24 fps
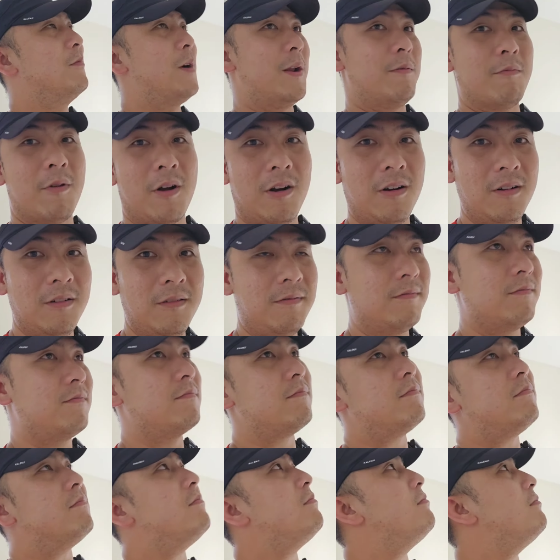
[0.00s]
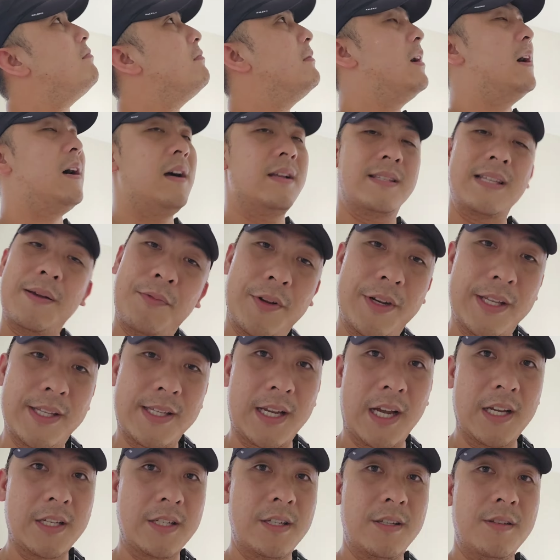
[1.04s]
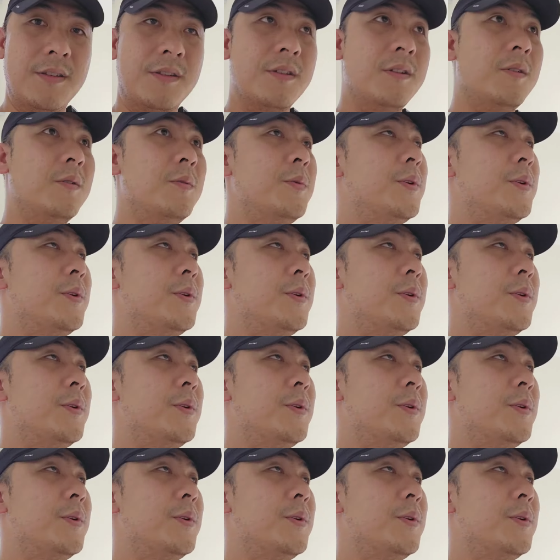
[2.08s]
went wrong. It's up for discussion, so